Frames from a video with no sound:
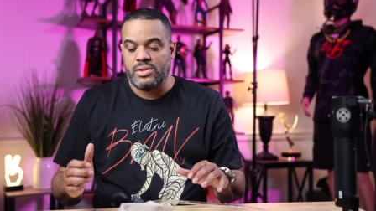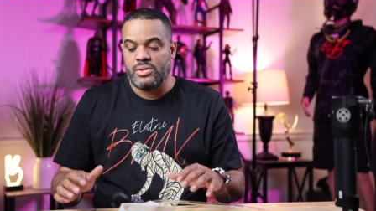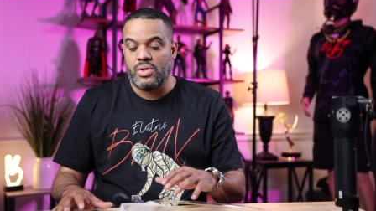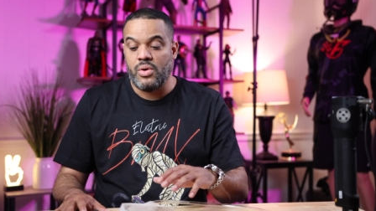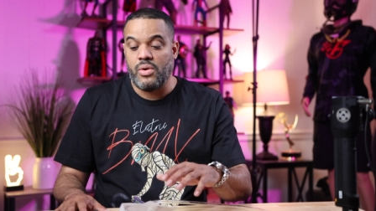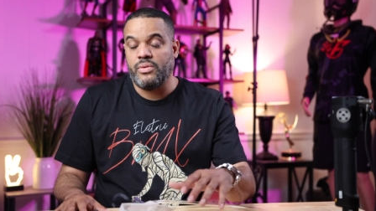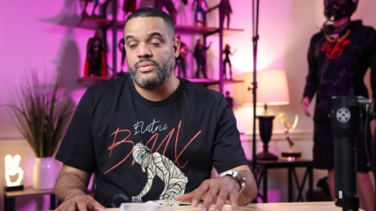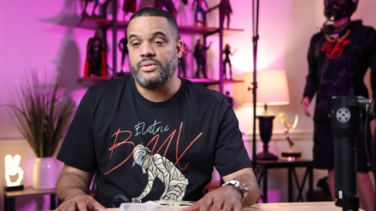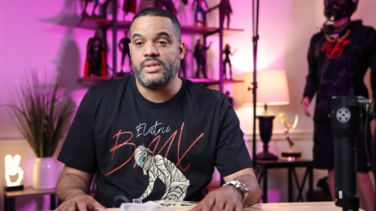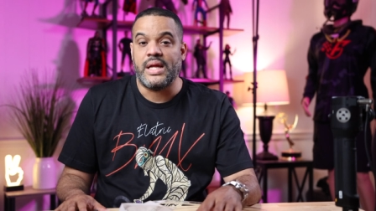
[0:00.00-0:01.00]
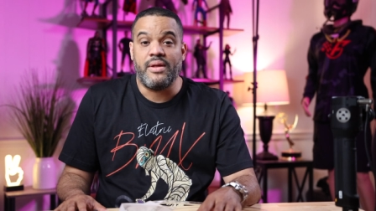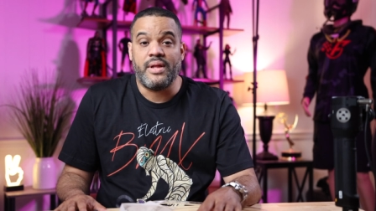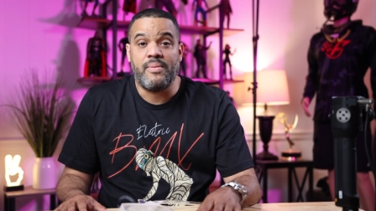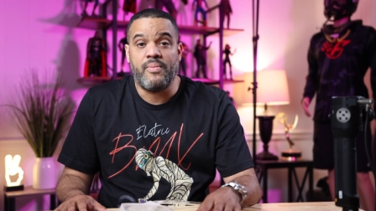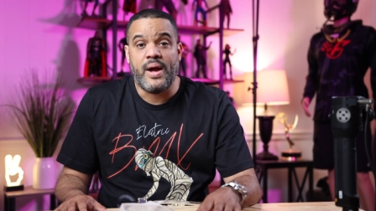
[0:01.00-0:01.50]
So now
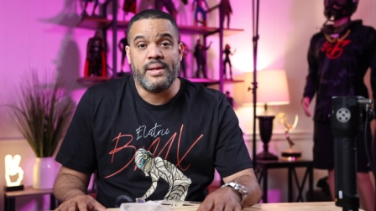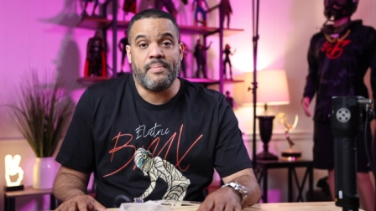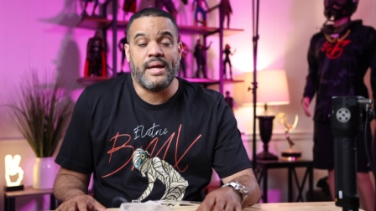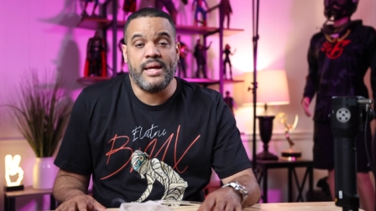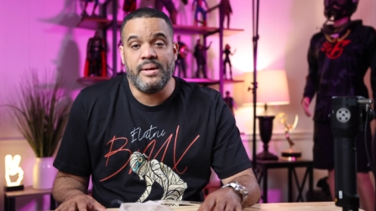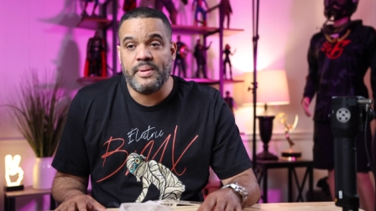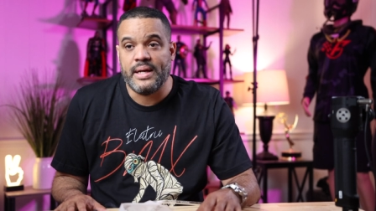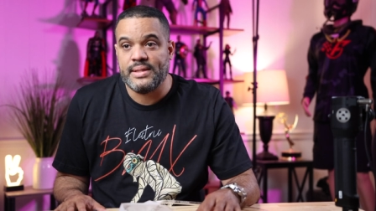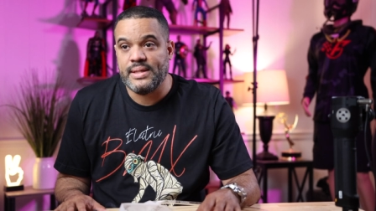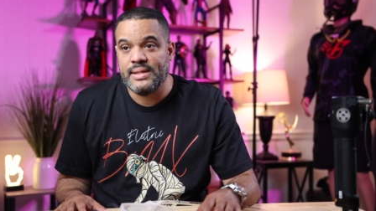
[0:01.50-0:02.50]
that I'm riding my e-bikes,